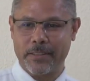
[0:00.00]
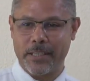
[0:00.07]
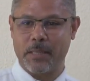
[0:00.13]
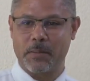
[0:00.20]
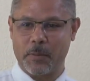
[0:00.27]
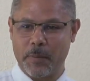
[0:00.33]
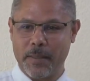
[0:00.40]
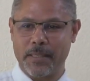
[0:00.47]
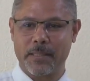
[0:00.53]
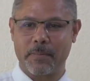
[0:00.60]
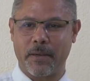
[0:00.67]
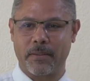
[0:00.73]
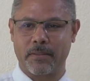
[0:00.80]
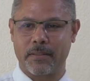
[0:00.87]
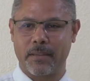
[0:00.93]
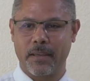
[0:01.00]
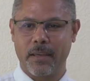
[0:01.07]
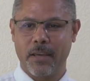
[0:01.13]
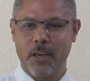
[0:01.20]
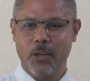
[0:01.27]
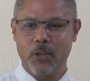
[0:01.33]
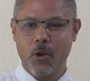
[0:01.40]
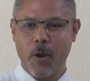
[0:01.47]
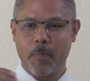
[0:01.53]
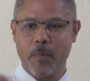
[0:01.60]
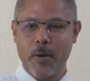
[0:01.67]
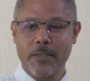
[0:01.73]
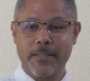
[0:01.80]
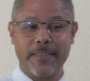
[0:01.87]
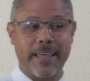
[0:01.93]
James speaks about. You are a
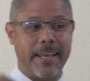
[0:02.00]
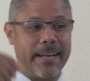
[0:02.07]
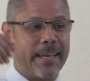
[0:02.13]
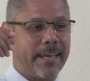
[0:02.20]
person that